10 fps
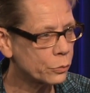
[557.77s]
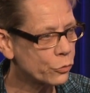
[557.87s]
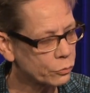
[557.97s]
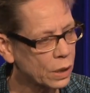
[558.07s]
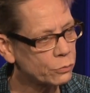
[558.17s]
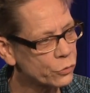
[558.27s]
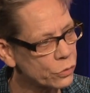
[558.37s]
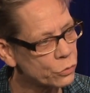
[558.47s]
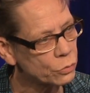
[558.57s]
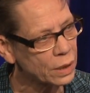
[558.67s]
survivors
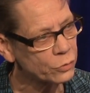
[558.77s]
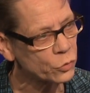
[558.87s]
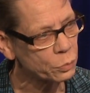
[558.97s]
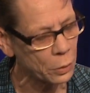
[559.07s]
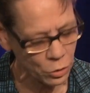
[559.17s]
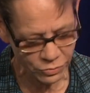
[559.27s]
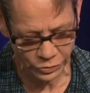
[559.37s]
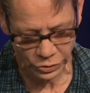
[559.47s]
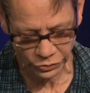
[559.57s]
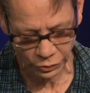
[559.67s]
and thrivers part
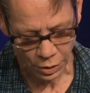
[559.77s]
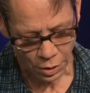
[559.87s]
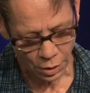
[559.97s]
of this.